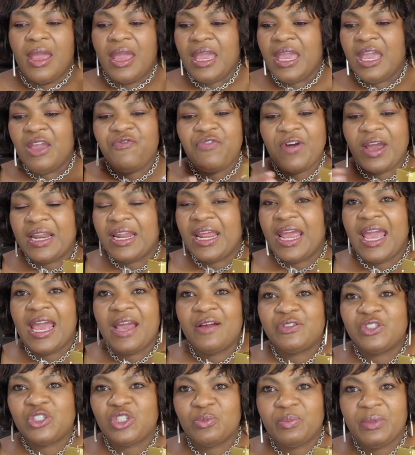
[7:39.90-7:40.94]
If I didn't
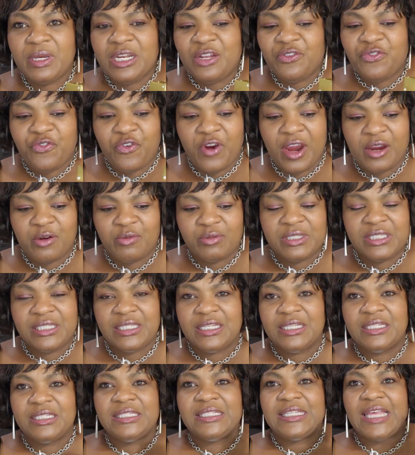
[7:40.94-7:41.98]
have so many
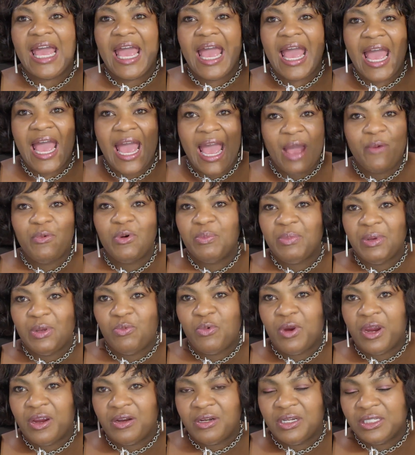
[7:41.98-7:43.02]
fragrances, I would be
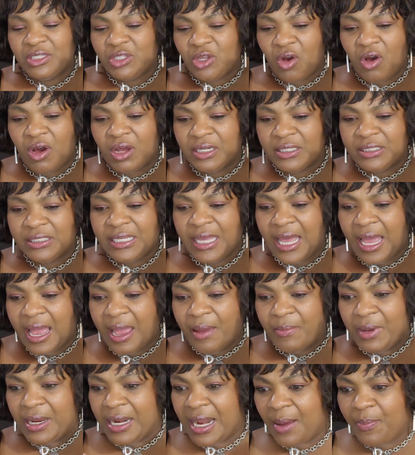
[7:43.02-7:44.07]
wearing this all the
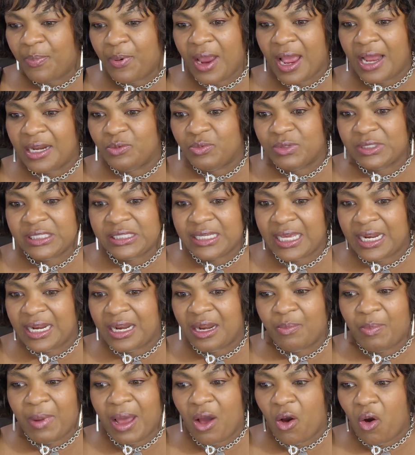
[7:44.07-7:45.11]
time. And I probably would say
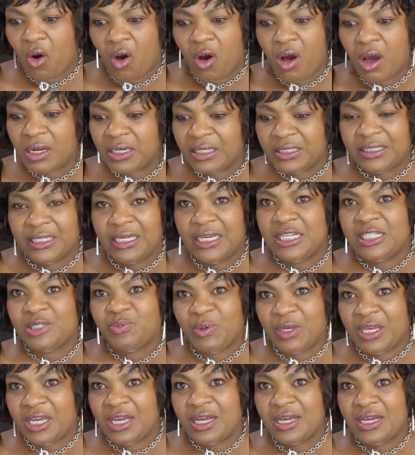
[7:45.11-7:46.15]
that about all of these
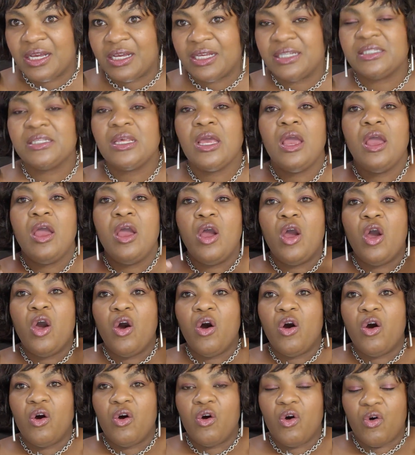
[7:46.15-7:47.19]
because
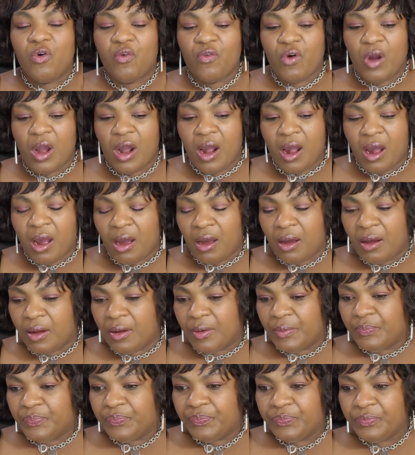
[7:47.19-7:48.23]

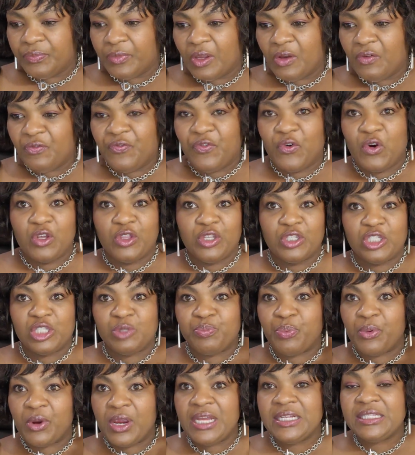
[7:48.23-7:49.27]
for the
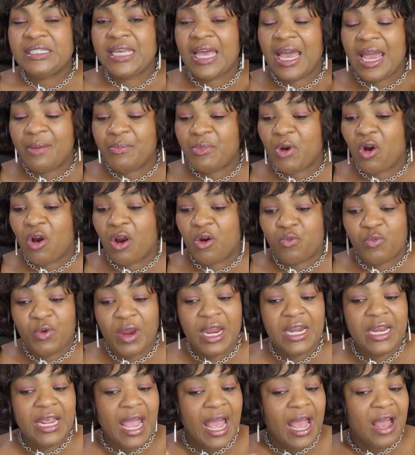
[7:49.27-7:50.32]
springtime
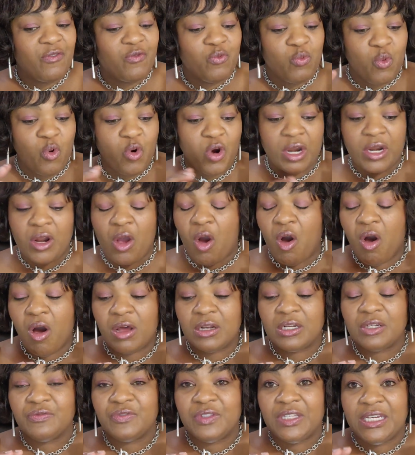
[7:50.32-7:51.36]
already, I've worn
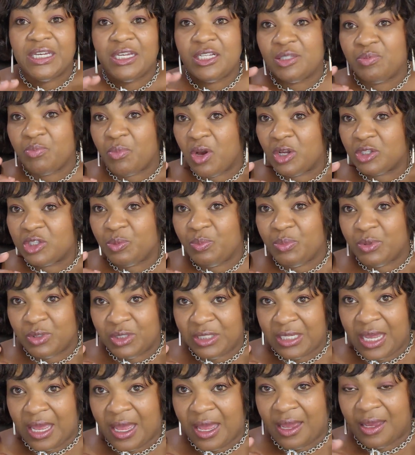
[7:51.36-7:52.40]
all of these multiple
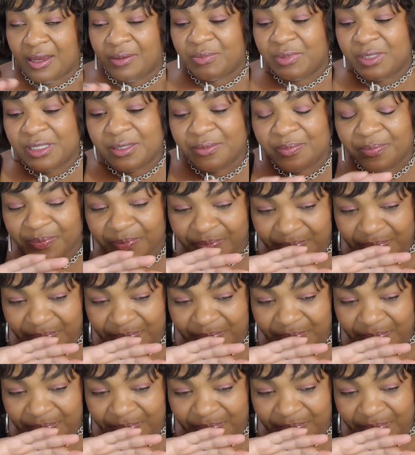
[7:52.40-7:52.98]
times.